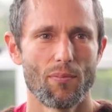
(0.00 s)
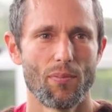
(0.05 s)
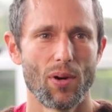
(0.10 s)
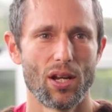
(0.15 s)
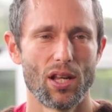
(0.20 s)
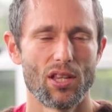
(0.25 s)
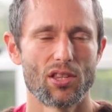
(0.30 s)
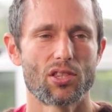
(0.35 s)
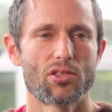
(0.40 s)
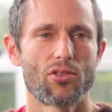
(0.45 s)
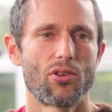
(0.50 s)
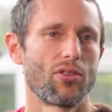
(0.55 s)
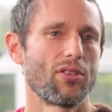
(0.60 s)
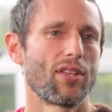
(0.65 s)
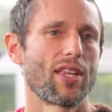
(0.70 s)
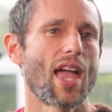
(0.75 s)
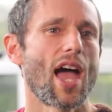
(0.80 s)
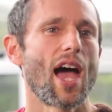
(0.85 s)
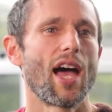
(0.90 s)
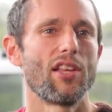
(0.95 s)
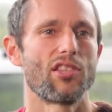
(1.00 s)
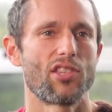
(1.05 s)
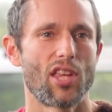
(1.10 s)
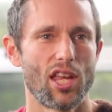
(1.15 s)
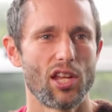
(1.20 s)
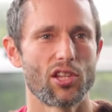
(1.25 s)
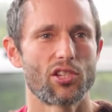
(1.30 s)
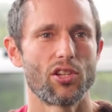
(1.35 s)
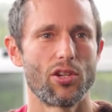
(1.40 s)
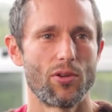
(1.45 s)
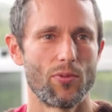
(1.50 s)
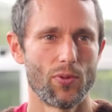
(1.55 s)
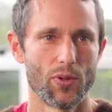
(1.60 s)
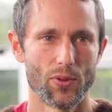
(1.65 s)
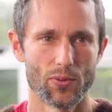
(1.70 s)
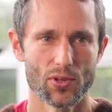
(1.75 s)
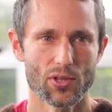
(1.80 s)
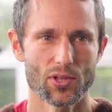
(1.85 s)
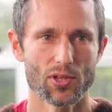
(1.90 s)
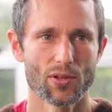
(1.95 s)
but it certainly has ancient
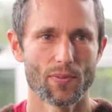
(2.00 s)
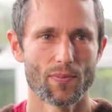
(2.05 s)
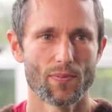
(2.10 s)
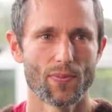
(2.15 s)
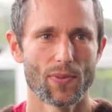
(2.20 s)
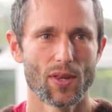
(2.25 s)
roots